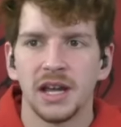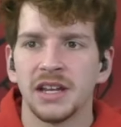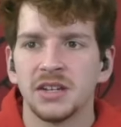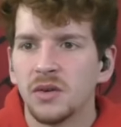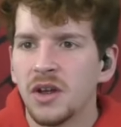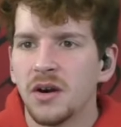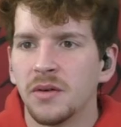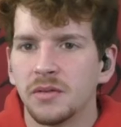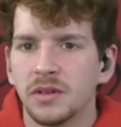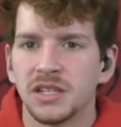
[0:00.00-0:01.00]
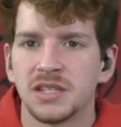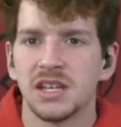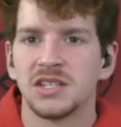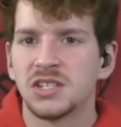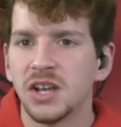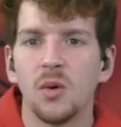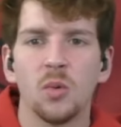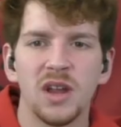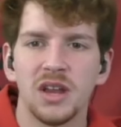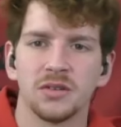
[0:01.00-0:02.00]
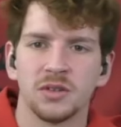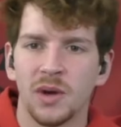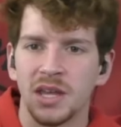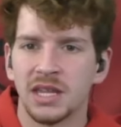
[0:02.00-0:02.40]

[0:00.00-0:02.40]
I don't know. It's so weird the way